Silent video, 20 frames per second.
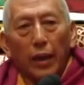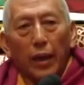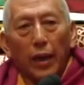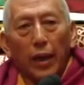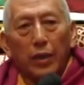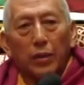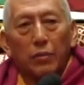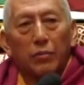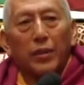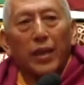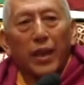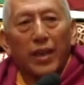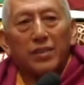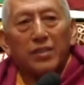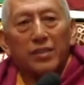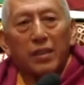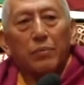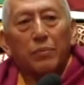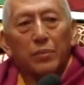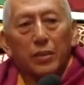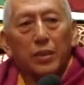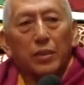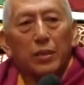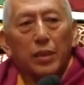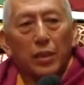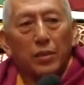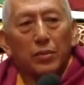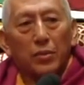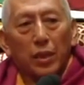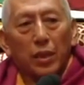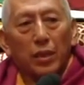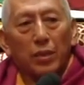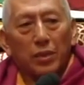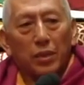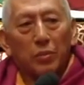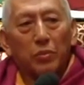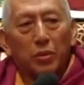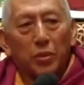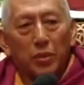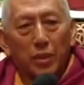And we accept it as a
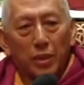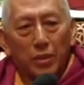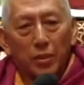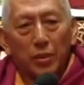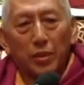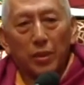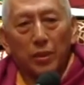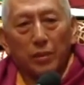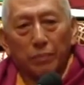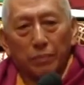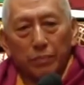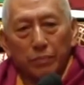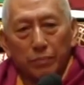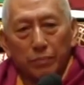democracy.